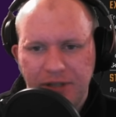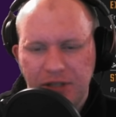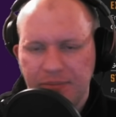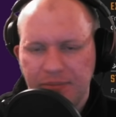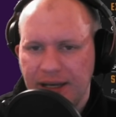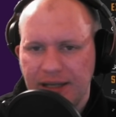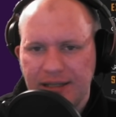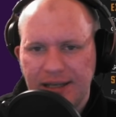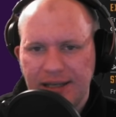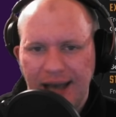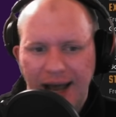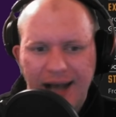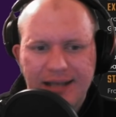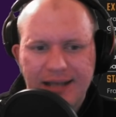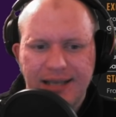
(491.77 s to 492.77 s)
just because he
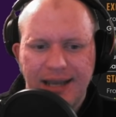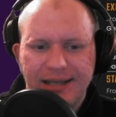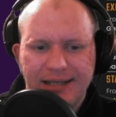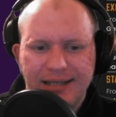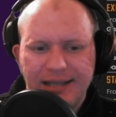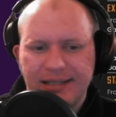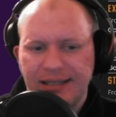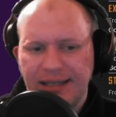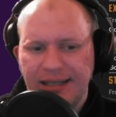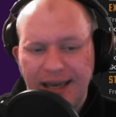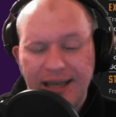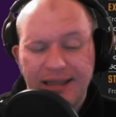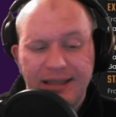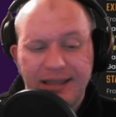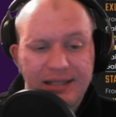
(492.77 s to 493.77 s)
has a decent
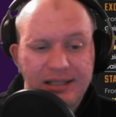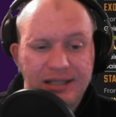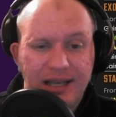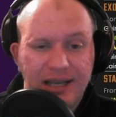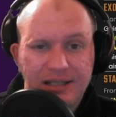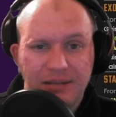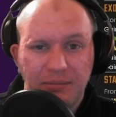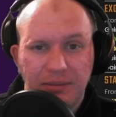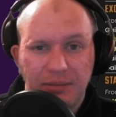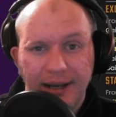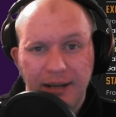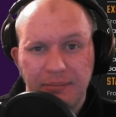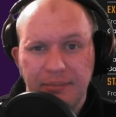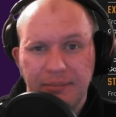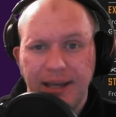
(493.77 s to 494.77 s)
kit that is decent
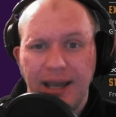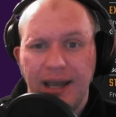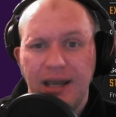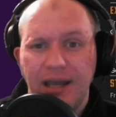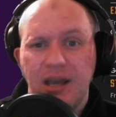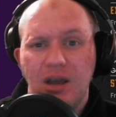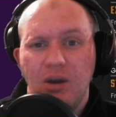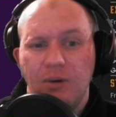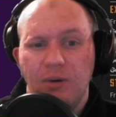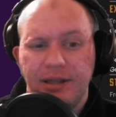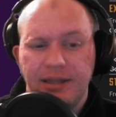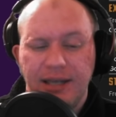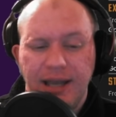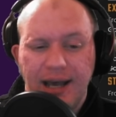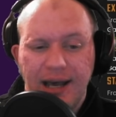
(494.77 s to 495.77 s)
plug and play
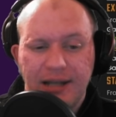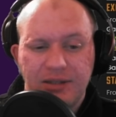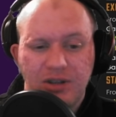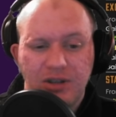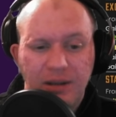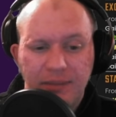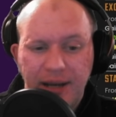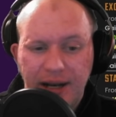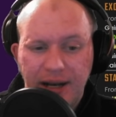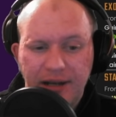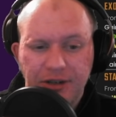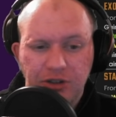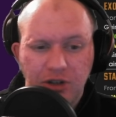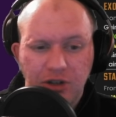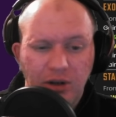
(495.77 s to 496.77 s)
with the uh, turn meter
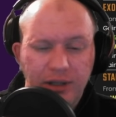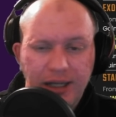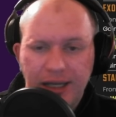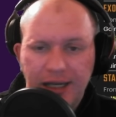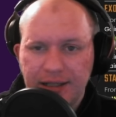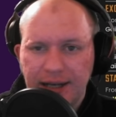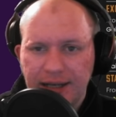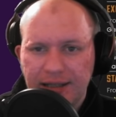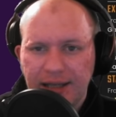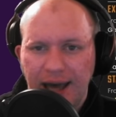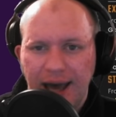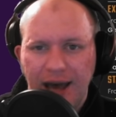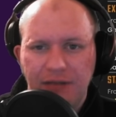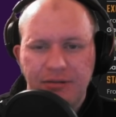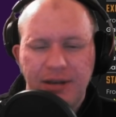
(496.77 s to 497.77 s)
control that he does
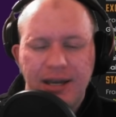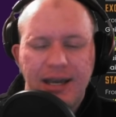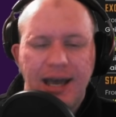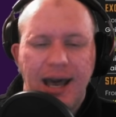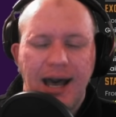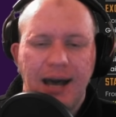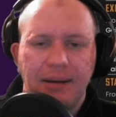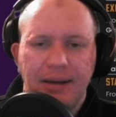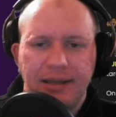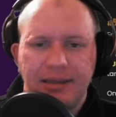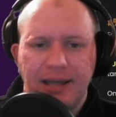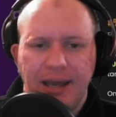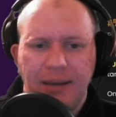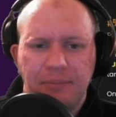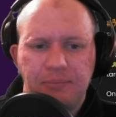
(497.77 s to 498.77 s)
have uh, in
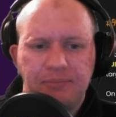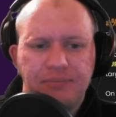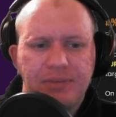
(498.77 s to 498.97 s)
there.